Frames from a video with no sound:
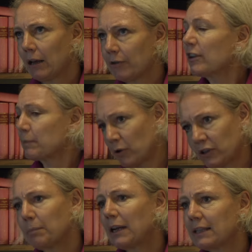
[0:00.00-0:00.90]

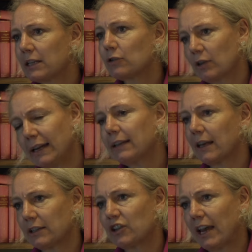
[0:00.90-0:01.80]
responsibility to lead
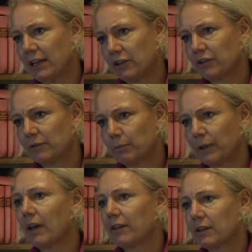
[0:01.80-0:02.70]
that change
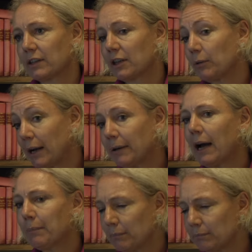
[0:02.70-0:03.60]
with others. So
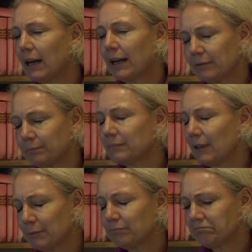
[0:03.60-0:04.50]

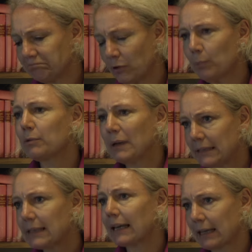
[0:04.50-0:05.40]
I'm
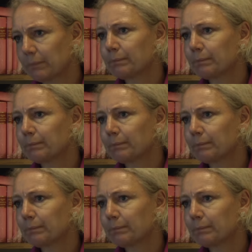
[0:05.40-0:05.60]
optimistic.